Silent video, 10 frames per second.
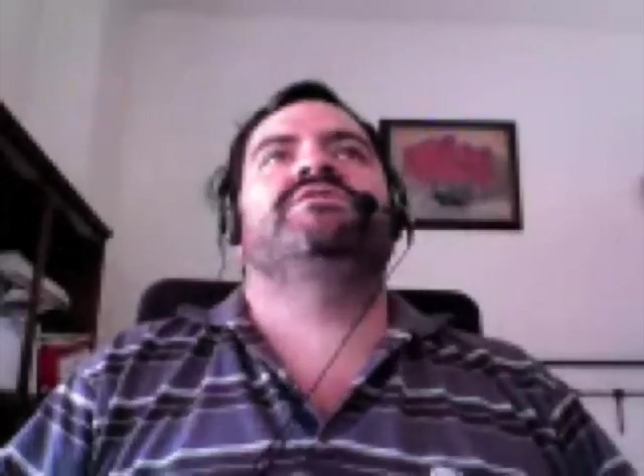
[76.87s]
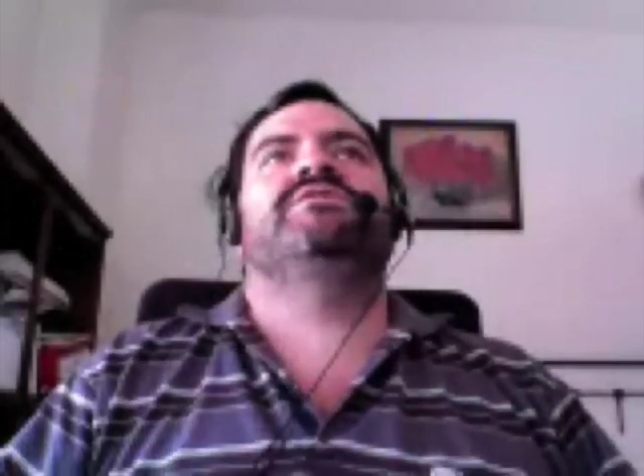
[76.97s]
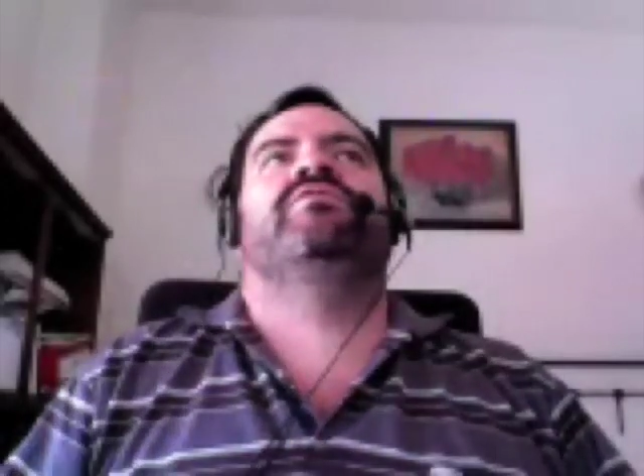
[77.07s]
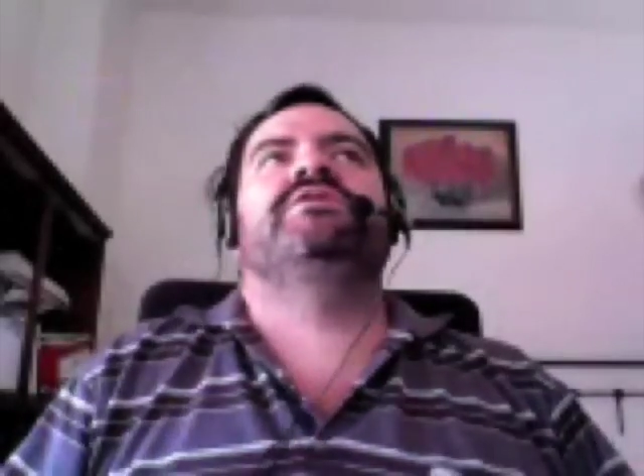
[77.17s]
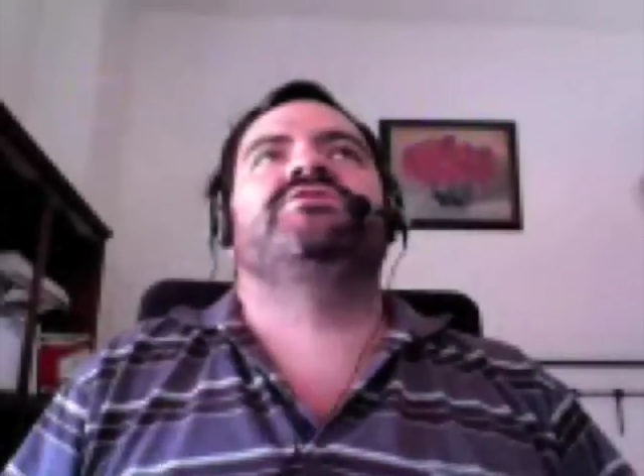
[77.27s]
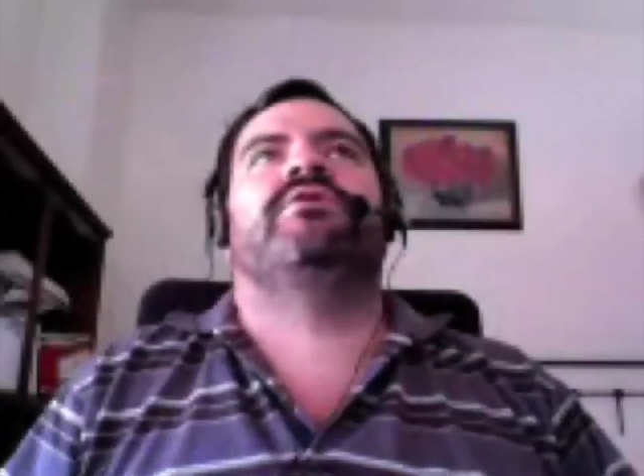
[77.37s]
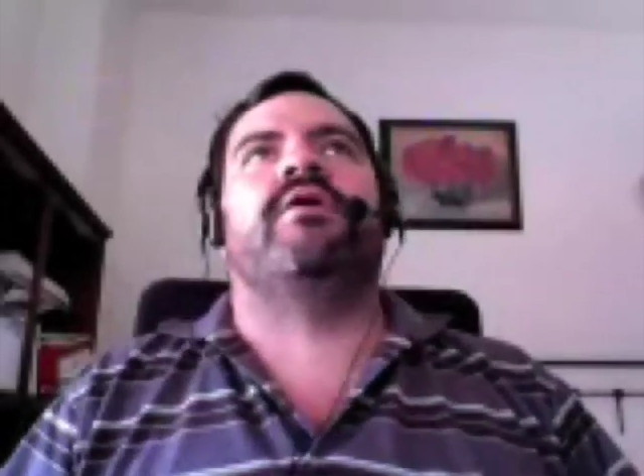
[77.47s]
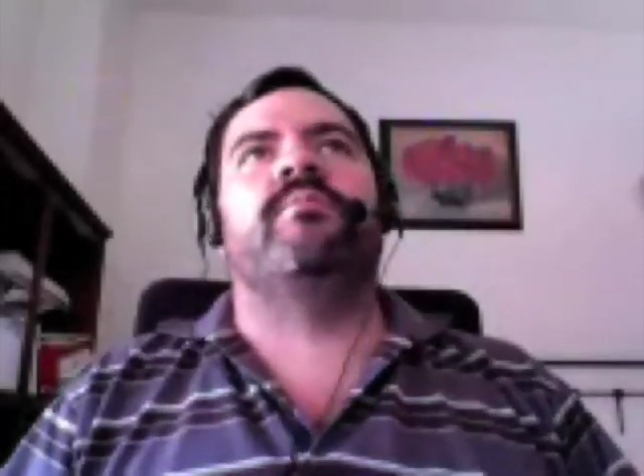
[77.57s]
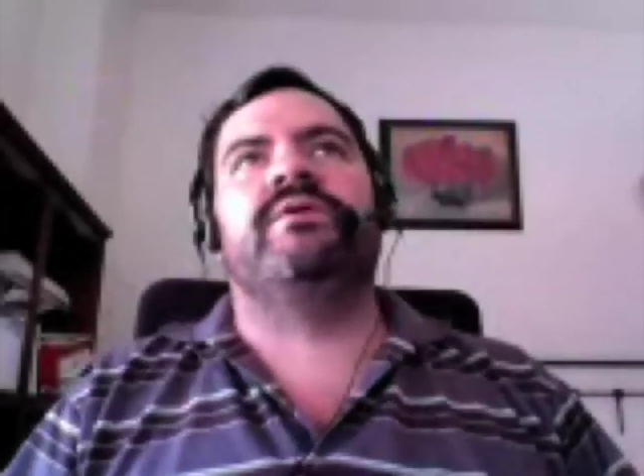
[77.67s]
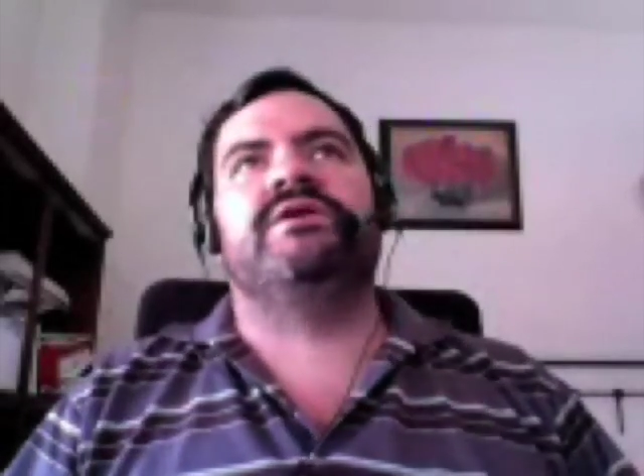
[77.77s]
was what is your
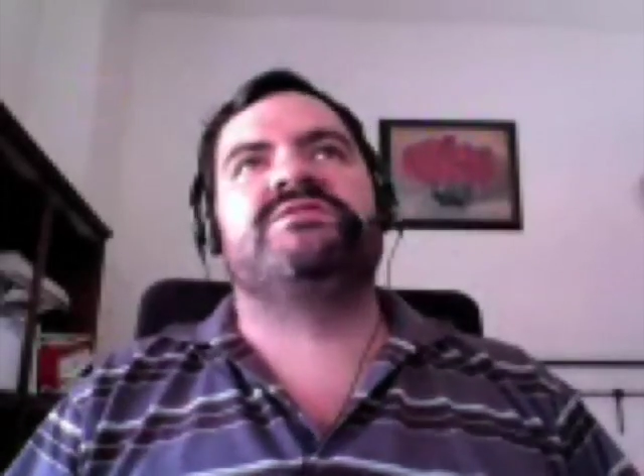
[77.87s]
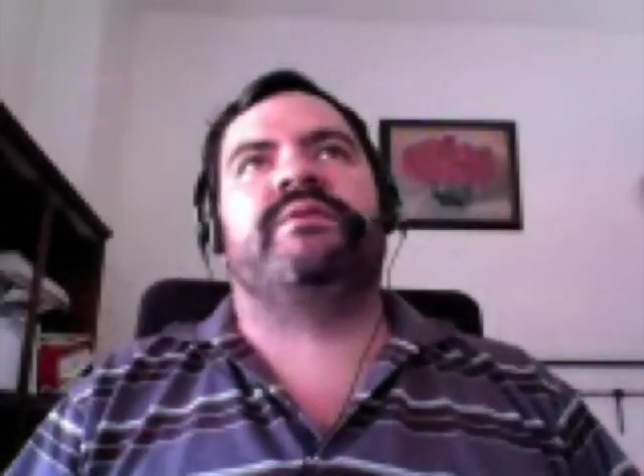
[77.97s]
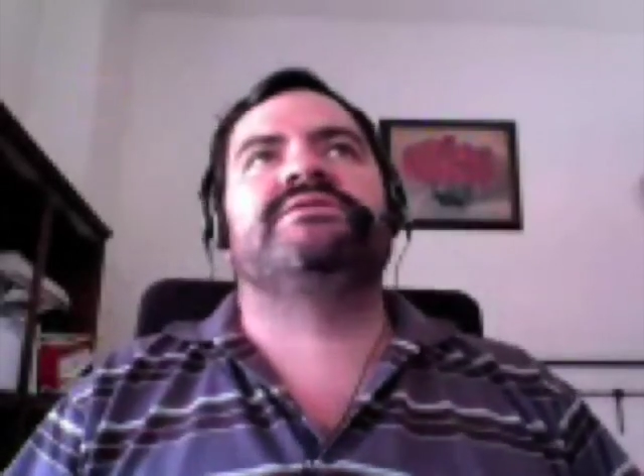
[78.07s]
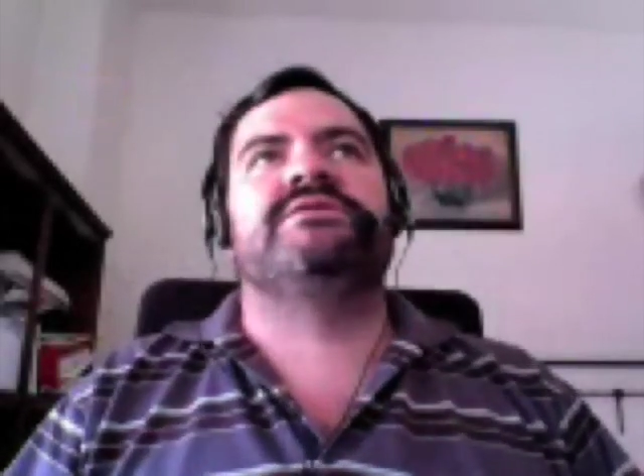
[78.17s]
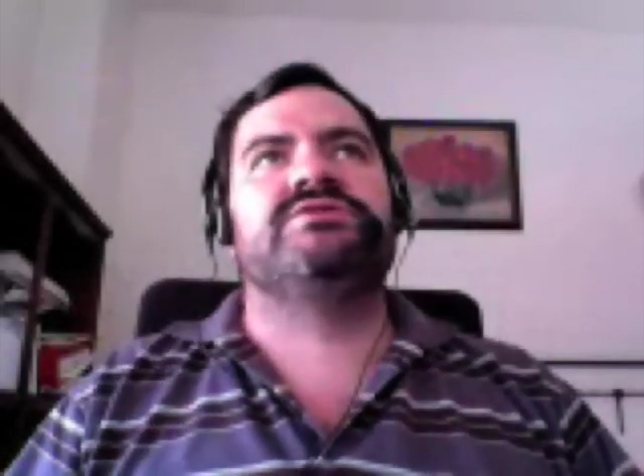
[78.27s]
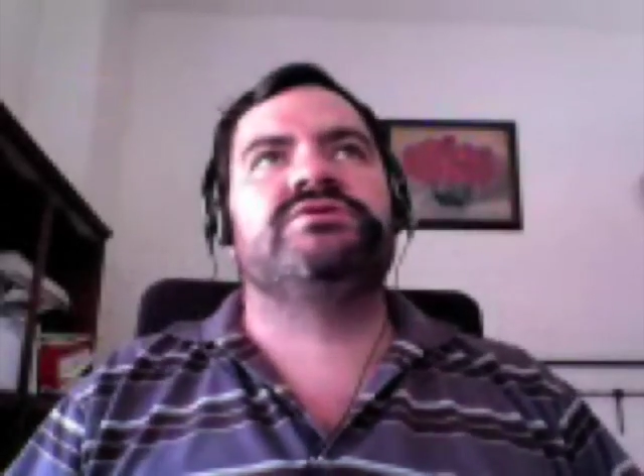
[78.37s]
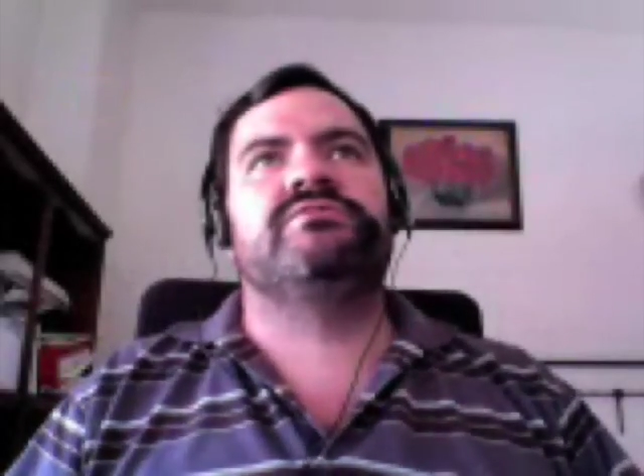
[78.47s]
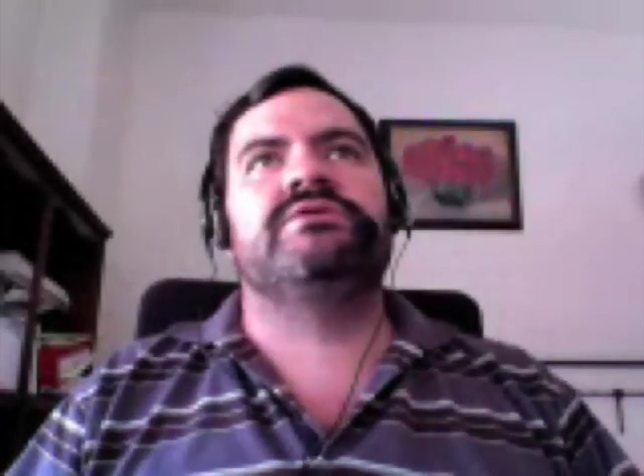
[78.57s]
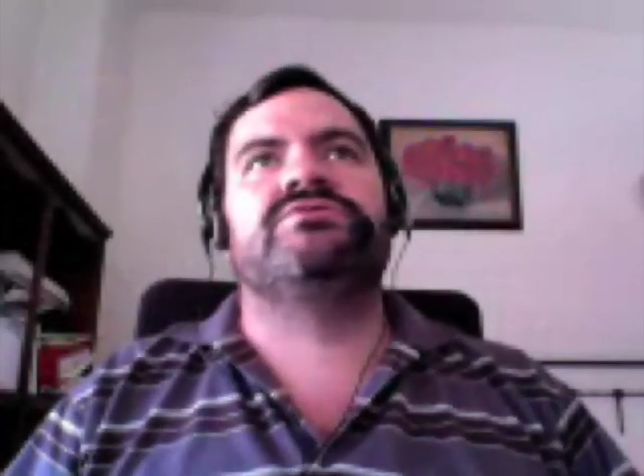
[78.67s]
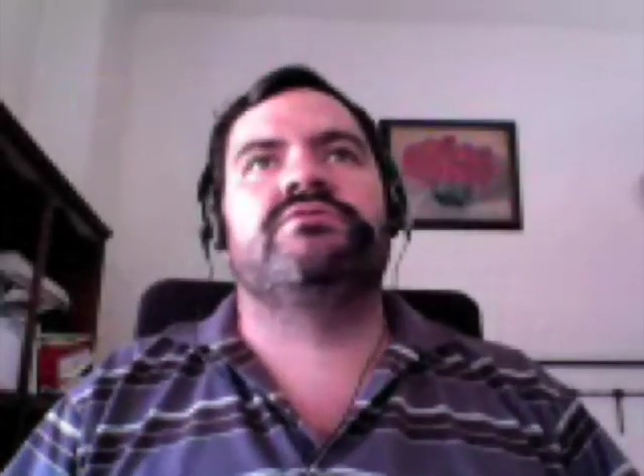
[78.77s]
company expecting to
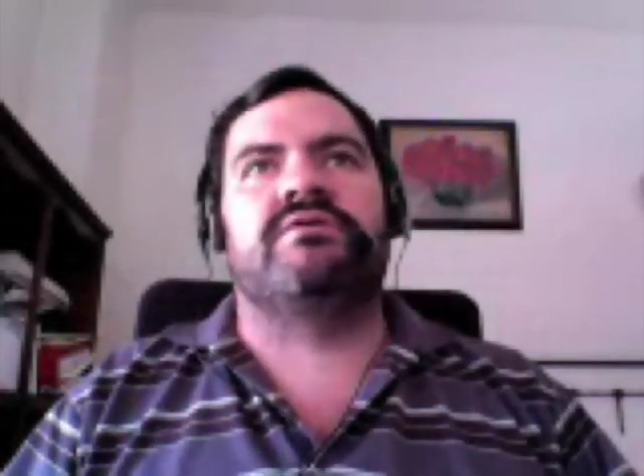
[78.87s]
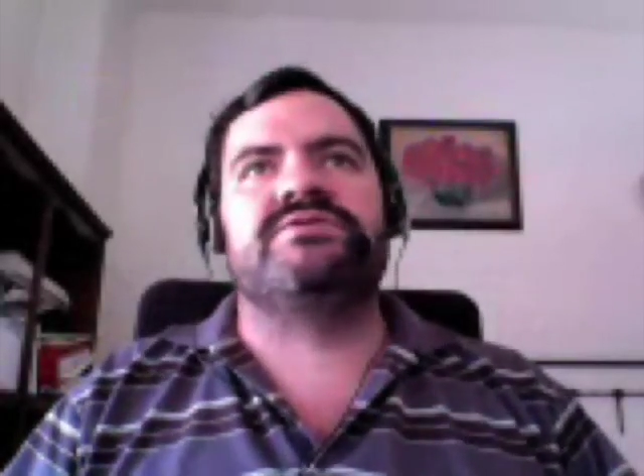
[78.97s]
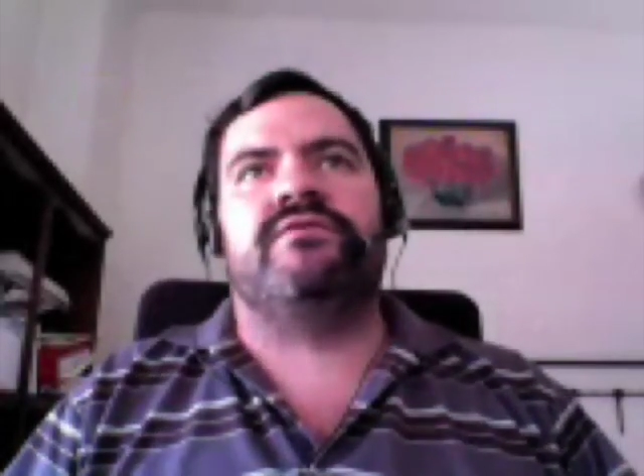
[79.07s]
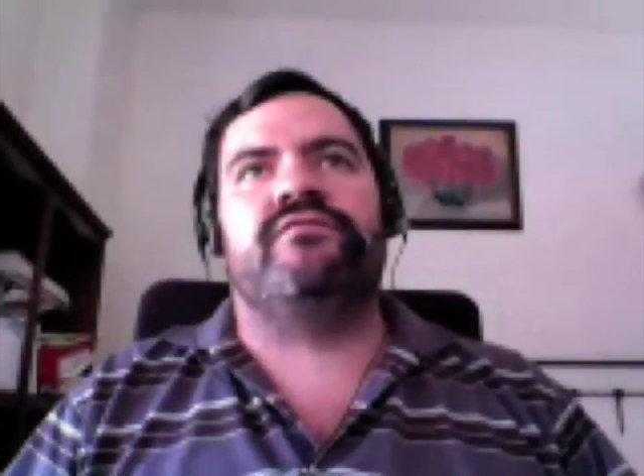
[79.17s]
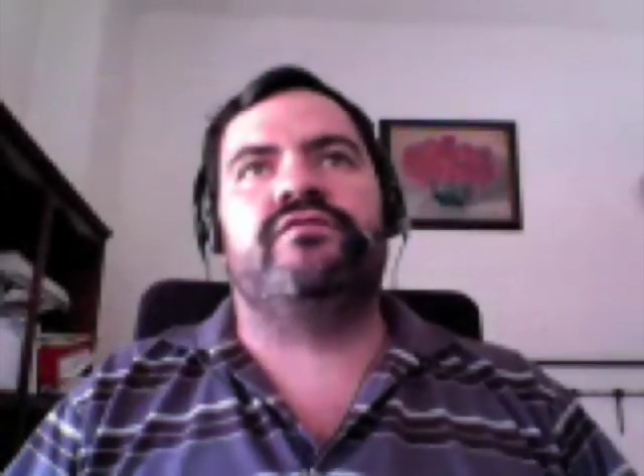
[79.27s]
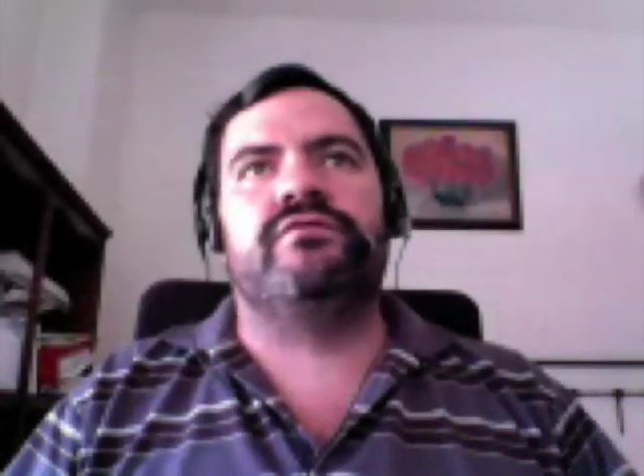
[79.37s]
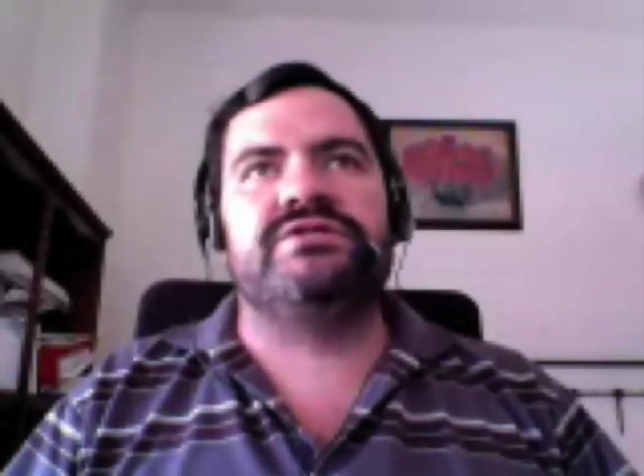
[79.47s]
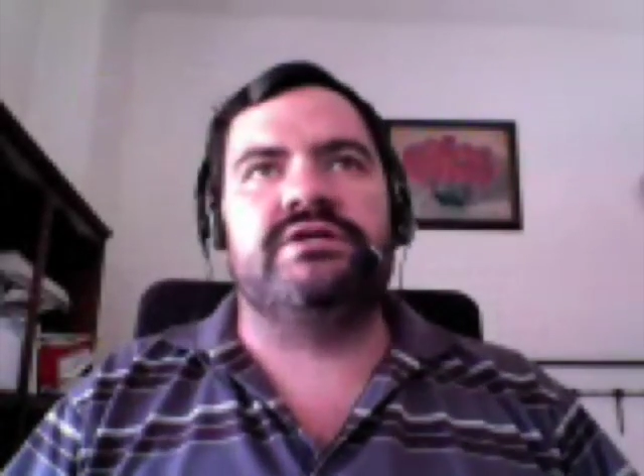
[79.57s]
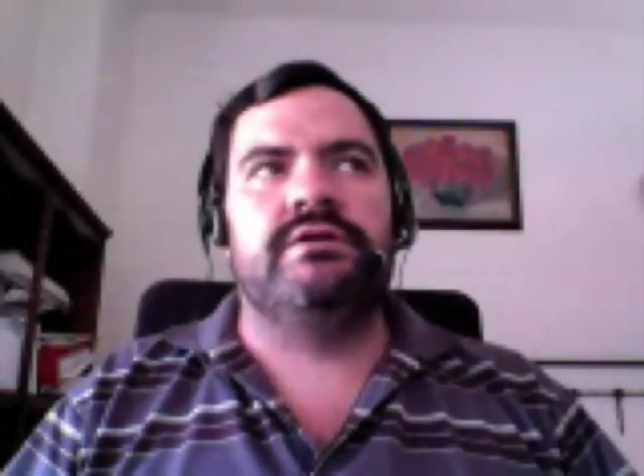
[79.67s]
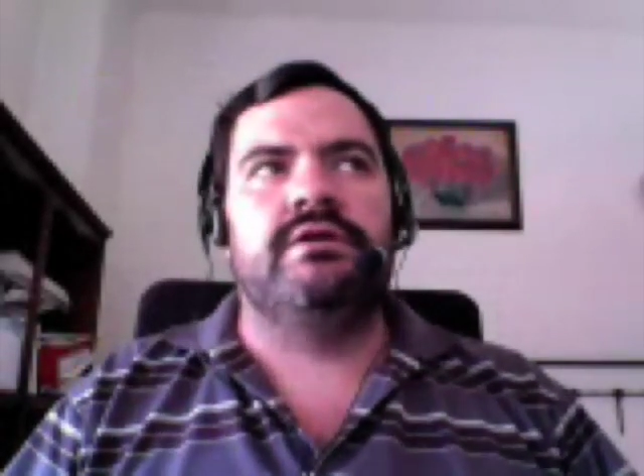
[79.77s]
do in
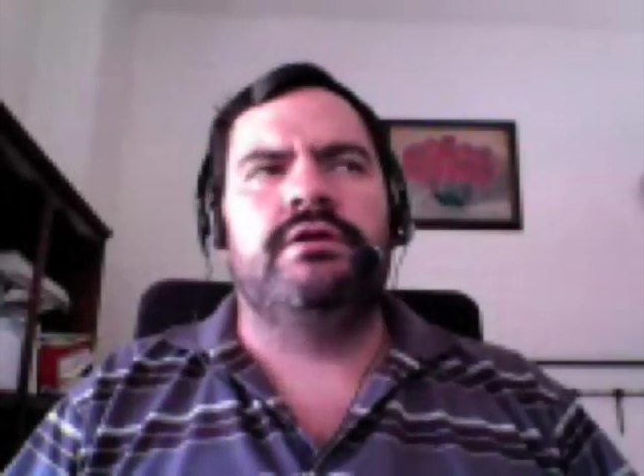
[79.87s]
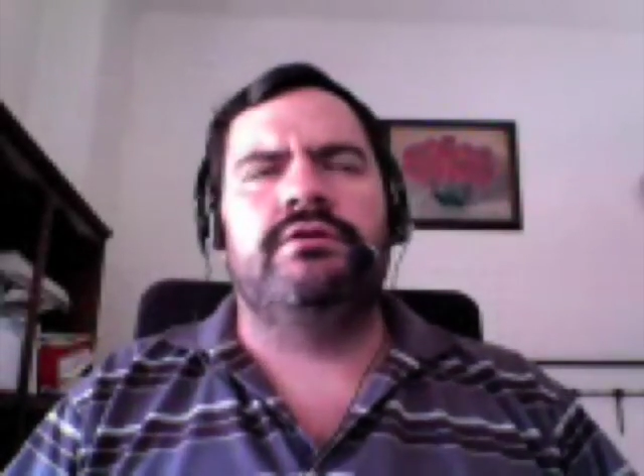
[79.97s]
2040?